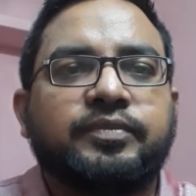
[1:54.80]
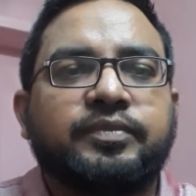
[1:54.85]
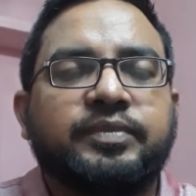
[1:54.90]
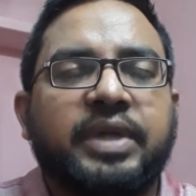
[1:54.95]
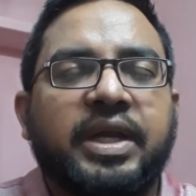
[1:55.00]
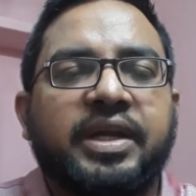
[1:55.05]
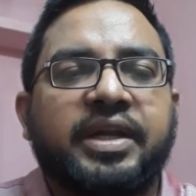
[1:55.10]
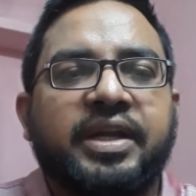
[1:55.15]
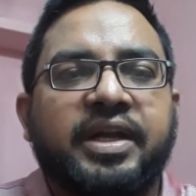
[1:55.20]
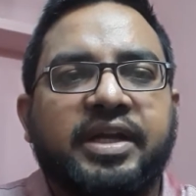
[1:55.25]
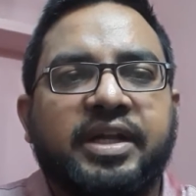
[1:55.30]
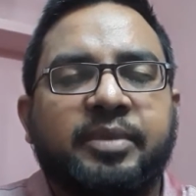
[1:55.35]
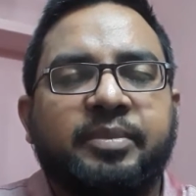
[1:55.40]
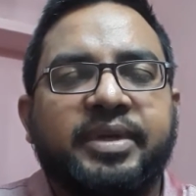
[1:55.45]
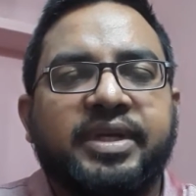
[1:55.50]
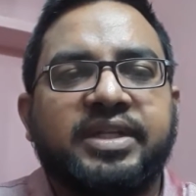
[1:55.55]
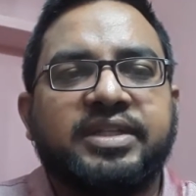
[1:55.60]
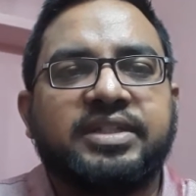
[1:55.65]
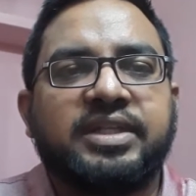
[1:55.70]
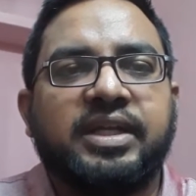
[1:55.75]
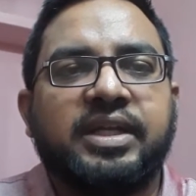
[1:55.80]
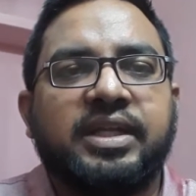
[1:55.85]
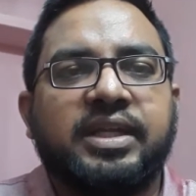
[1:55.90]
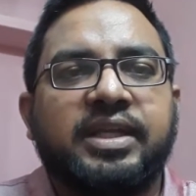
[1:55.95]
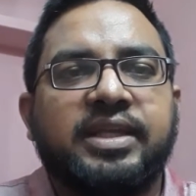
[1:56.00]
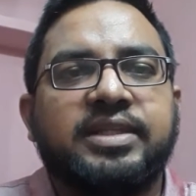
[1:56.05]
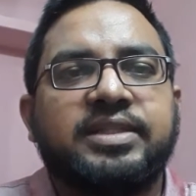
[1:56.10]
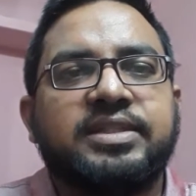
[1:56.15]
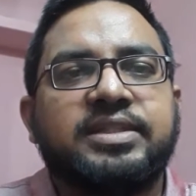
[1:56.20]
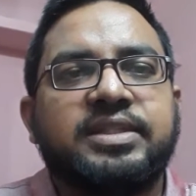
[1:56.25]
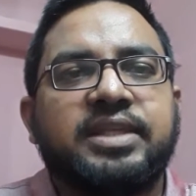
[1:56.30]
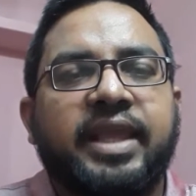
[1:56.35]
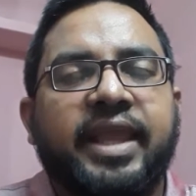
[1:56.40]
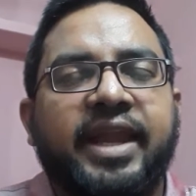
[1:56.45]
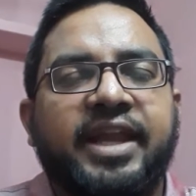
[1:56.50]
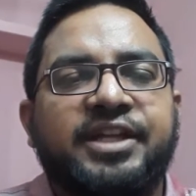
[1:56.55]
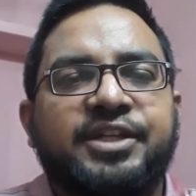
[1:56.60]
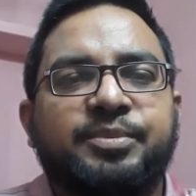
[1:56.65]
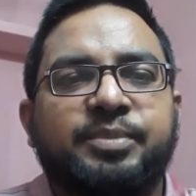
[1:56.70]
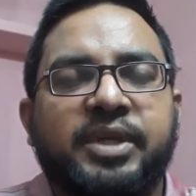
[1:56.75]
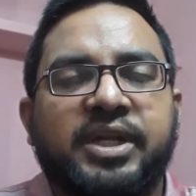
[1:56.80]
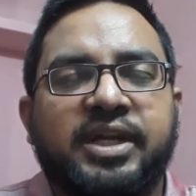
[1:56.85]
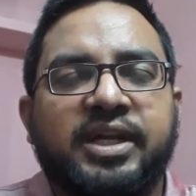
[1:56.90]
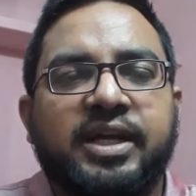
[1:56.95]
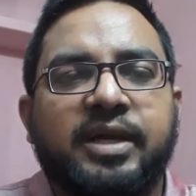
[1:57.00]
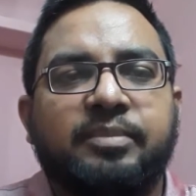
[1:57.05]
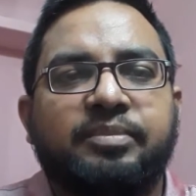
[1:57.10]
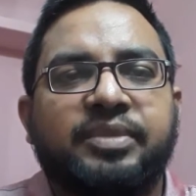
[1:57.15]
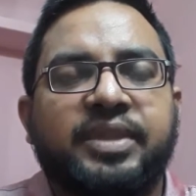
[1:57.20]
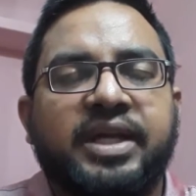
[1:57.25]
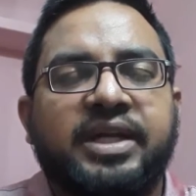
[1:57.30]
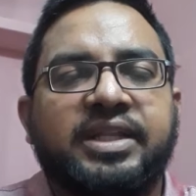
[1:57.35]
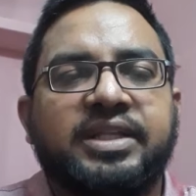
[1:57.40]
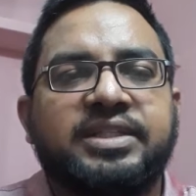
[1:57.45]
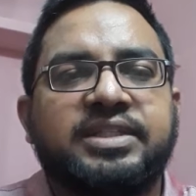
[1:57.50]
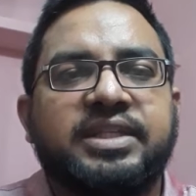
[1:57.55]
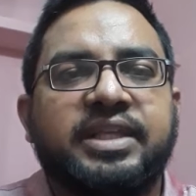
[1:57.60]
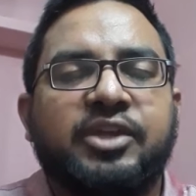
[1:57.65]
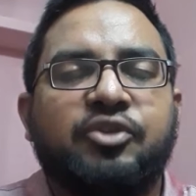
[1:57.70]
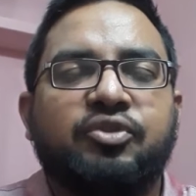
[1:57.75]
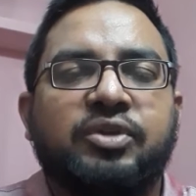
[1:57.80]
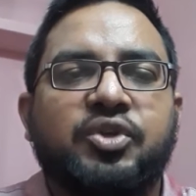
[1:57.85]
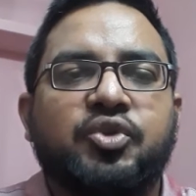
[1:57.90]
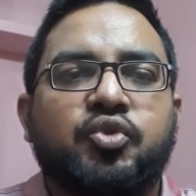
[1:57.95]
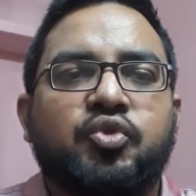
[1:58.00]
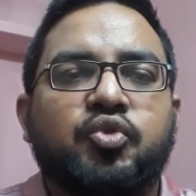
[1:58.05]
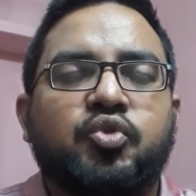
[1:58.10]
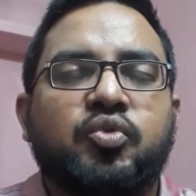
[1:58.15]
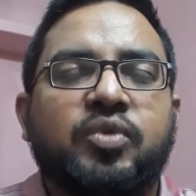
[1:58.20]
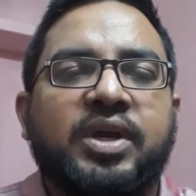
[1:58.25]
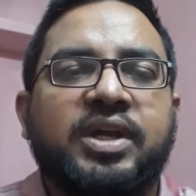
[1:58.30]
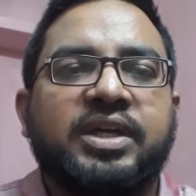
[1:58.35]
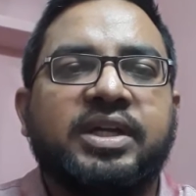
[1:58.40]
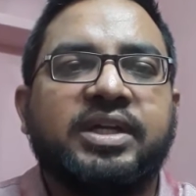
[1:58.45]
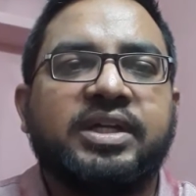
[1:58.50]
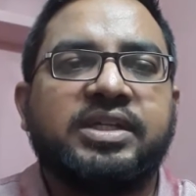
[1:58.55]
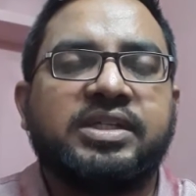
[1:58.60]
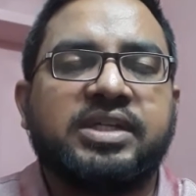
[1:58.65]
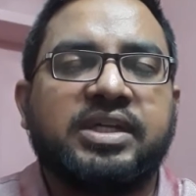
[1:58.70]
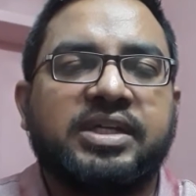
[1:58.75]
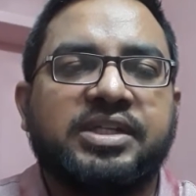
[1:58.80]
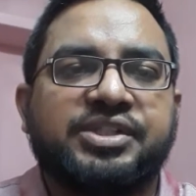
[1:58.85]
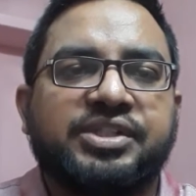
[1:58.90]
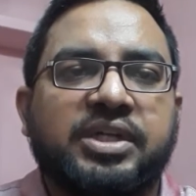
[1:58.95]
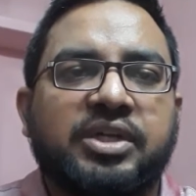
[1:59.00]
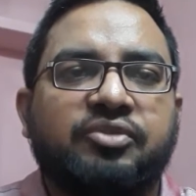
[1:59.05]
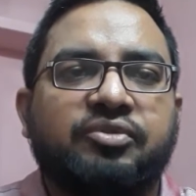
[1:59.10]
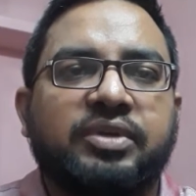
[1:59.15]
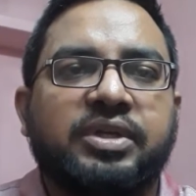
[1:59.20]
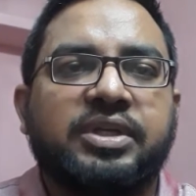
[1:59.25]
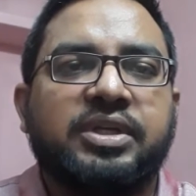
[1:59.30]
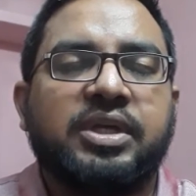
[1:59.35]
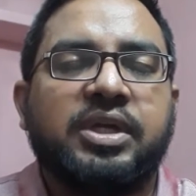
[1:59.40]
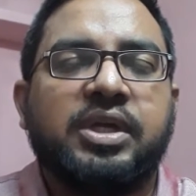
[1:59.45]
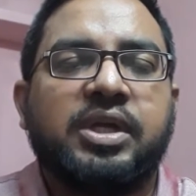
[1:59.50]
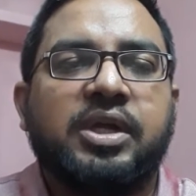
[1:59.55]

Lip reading: pancreatic beta cell is 8 mg, that is equal to 200 international unit.